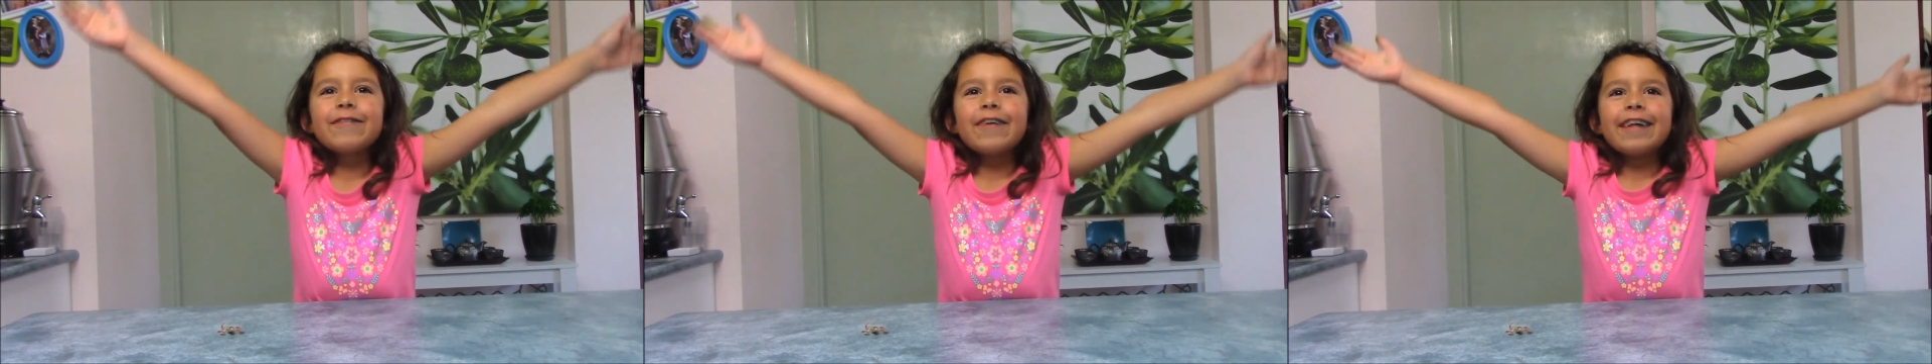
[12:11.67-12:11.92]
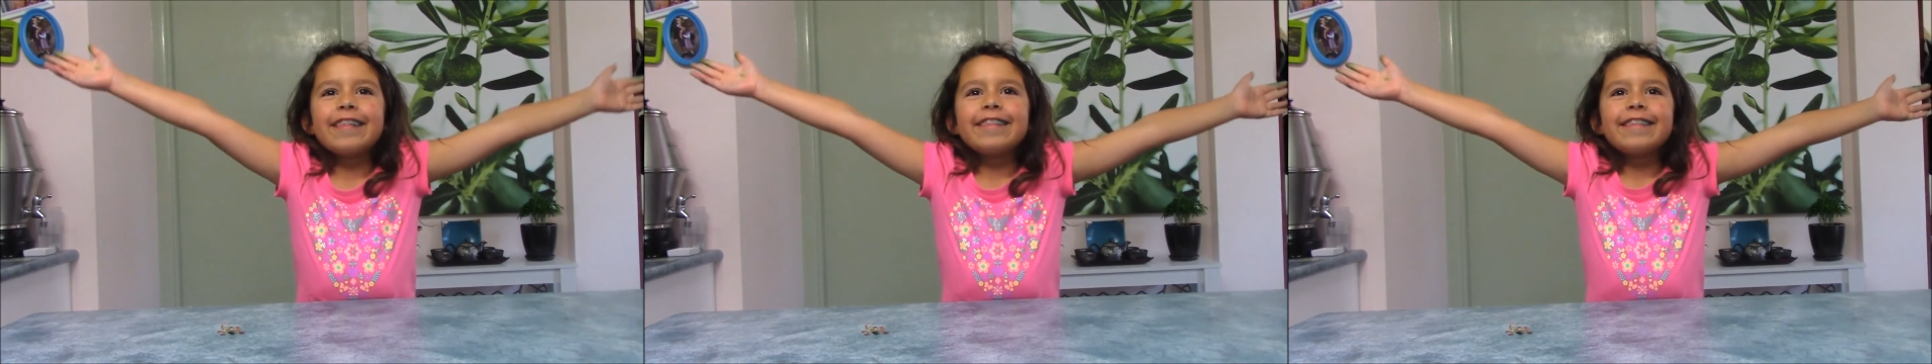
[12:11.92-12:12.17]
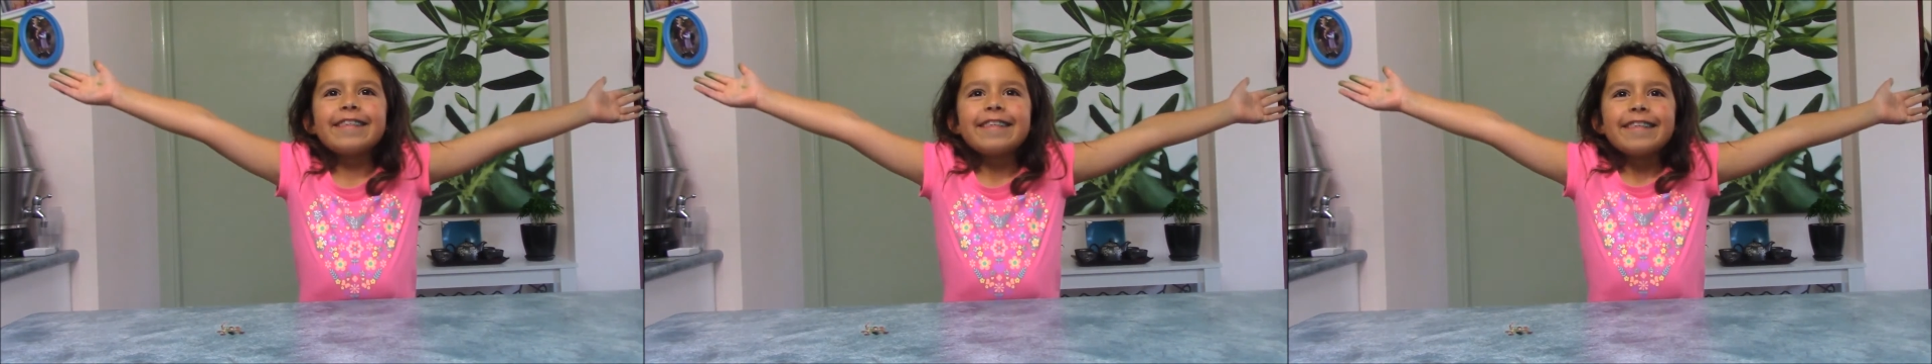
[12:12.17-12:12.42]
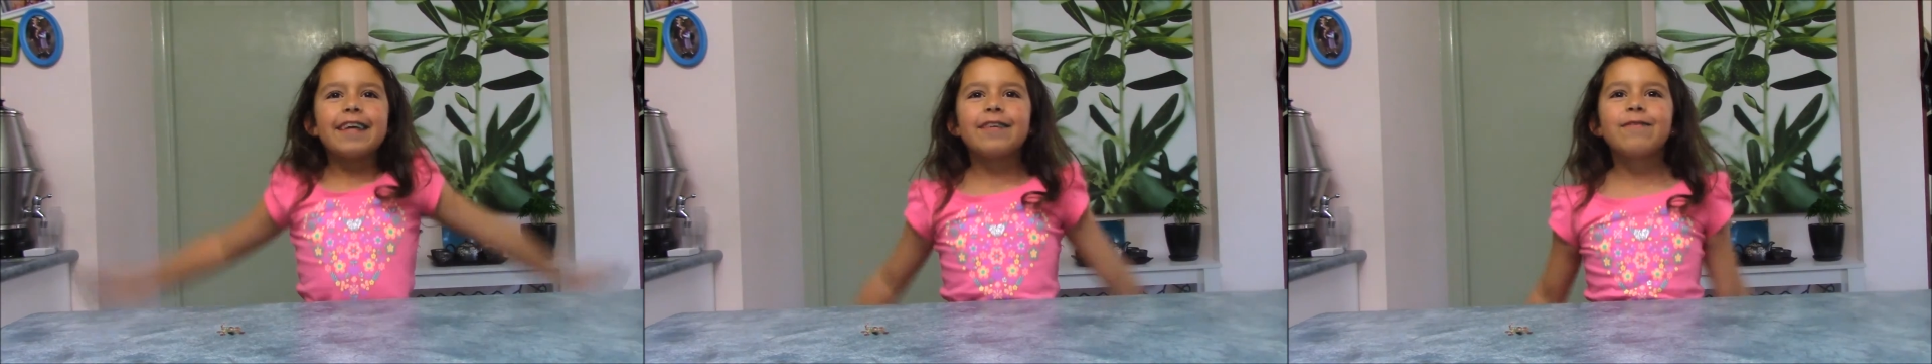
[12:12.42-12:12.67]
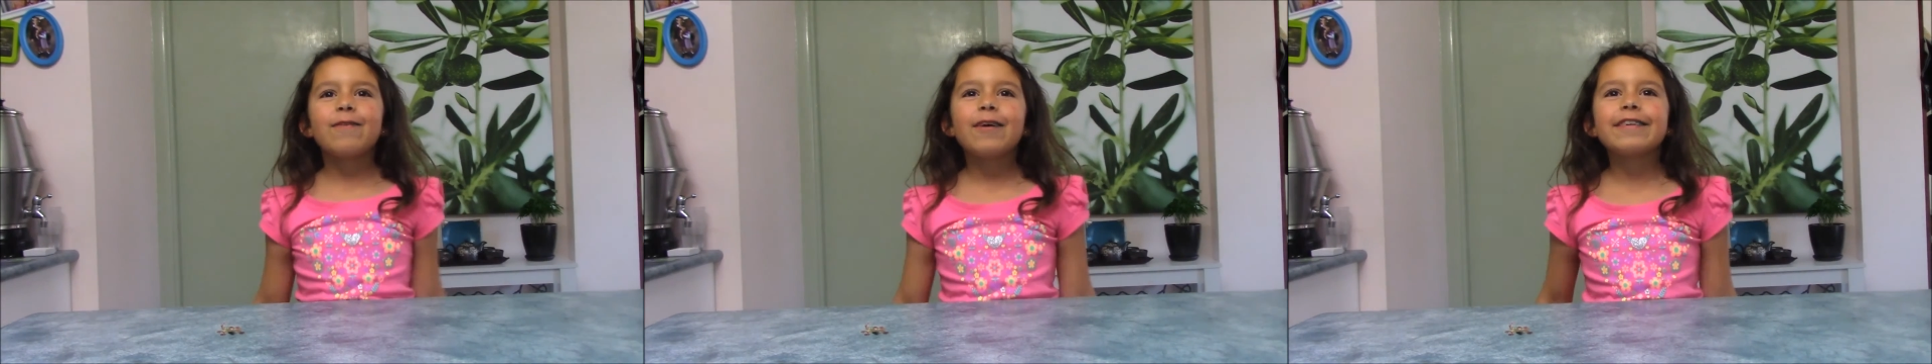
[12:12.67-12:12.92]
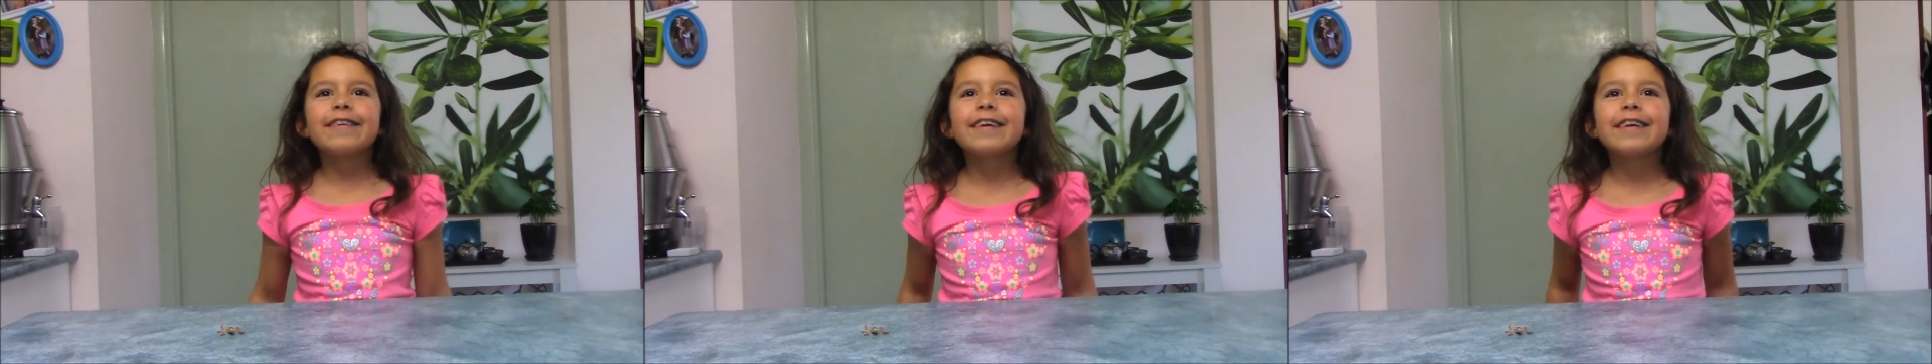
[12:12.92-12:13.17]
friends. Thanks for
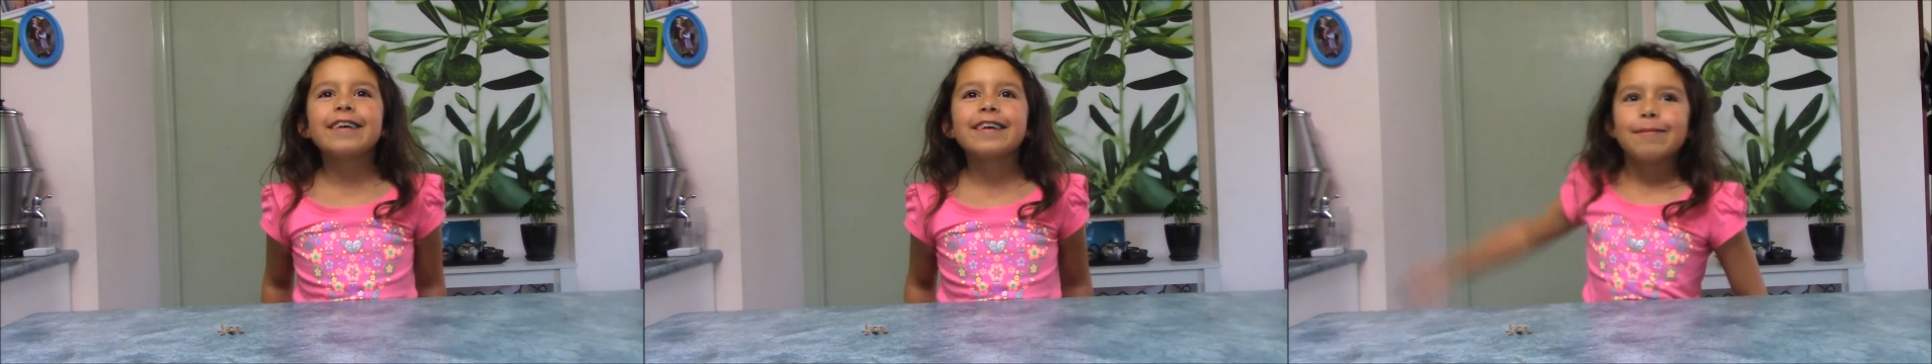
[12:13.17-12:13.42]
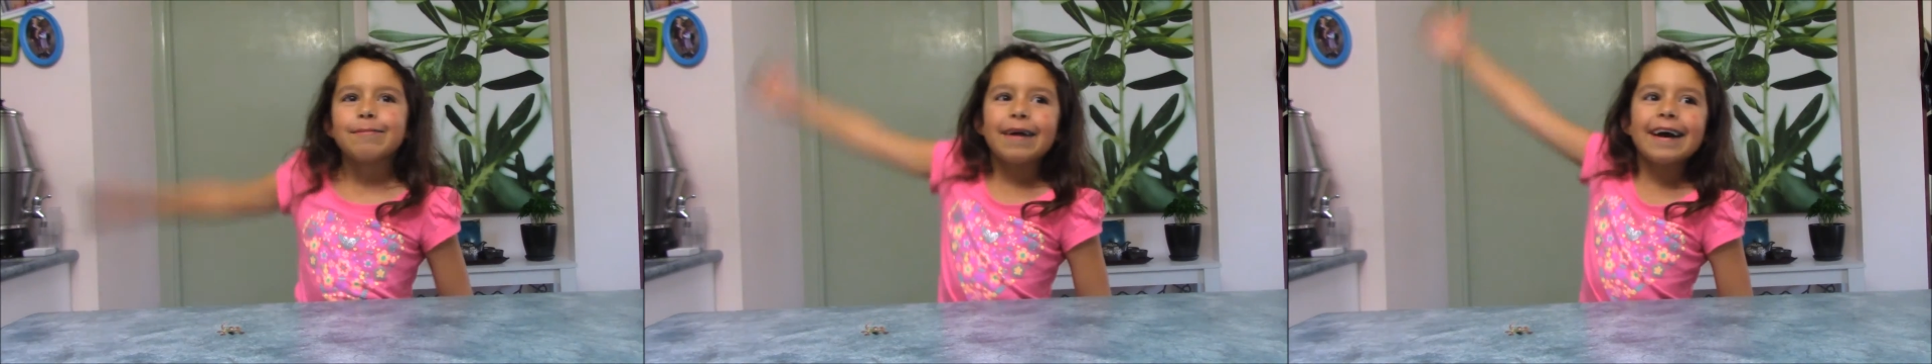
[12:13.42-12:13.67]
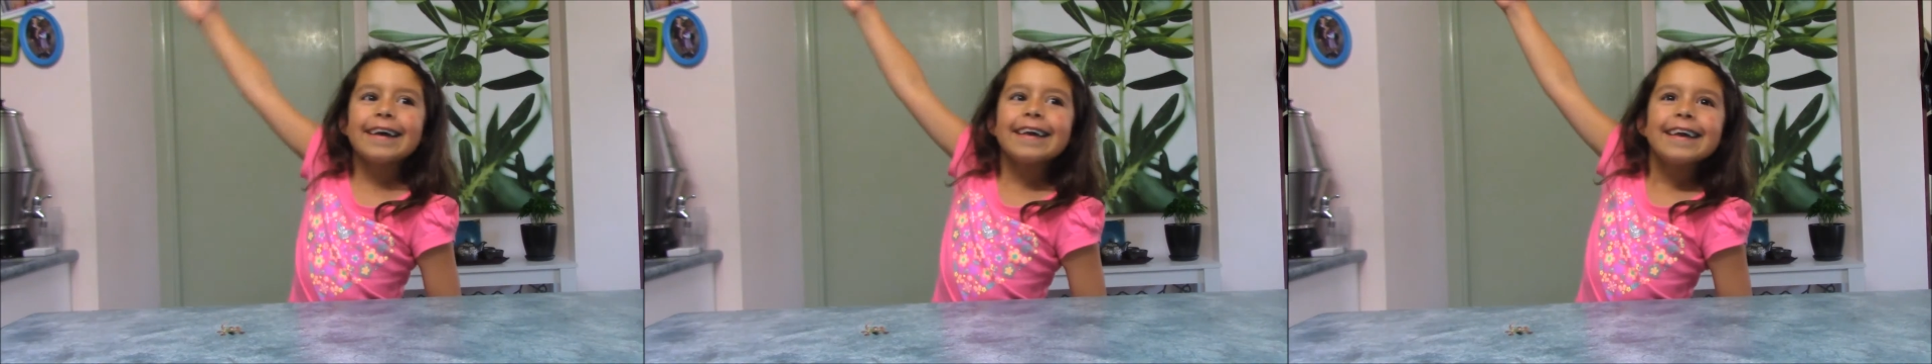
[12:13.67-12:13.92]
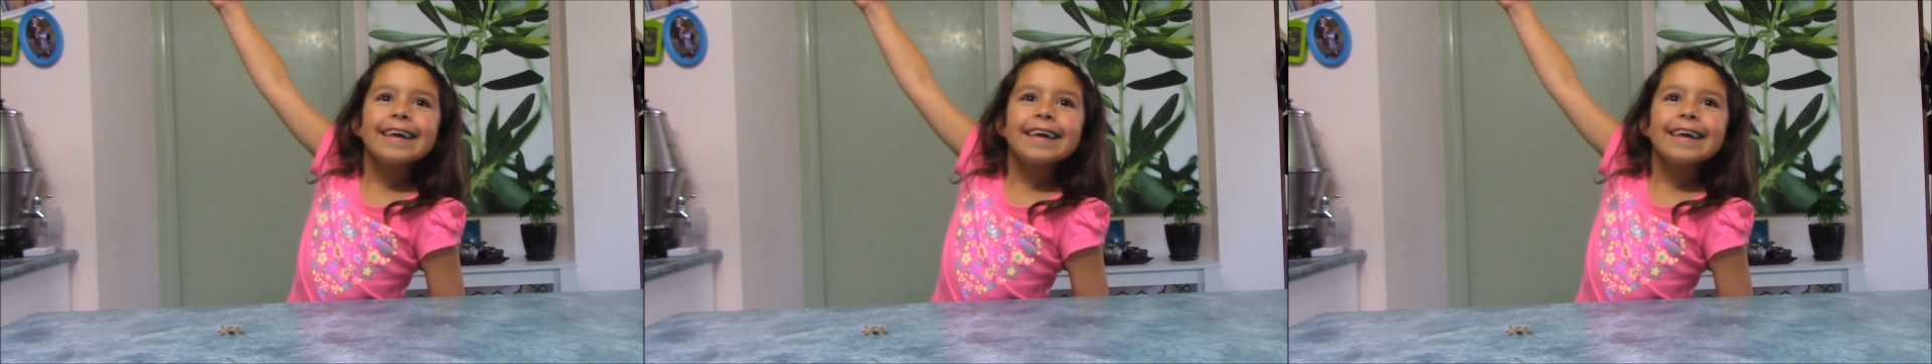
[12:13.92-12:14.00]
watching. Bye.